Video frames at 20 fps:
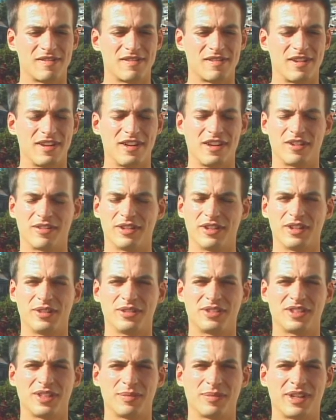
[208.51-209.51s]
know, really it
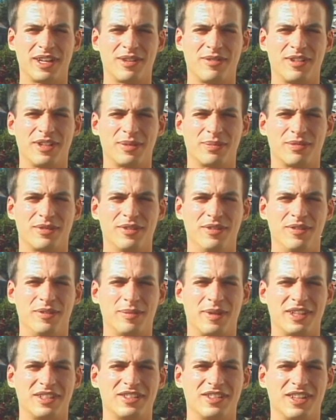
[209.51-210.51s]
was something I wanted to prove to
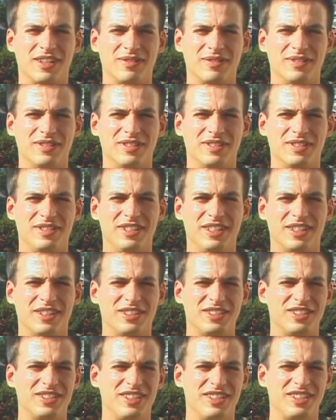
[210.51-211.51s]
myself, and, you know,
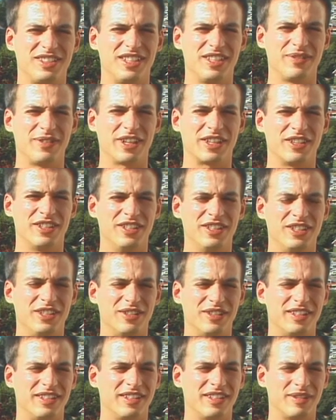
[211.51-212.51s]
just to see if I could
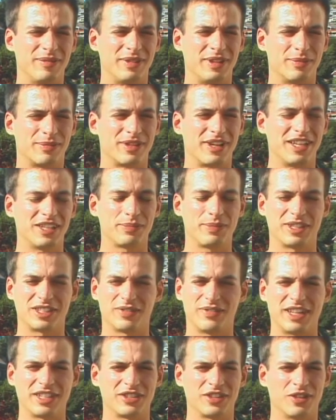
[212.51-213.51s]
do it. I mean, the prospects
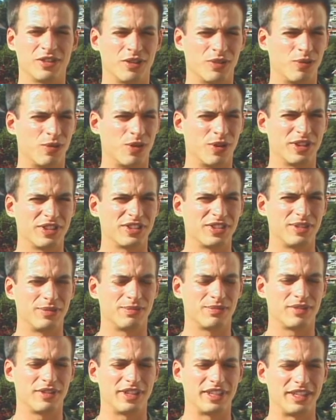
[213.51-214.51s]
of actually going to war
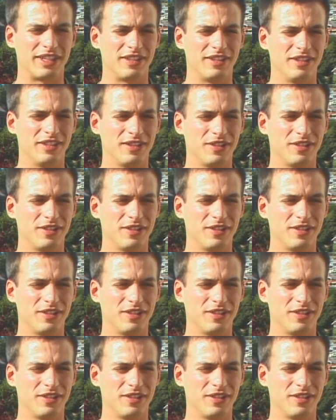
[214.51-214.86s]
seemed pretty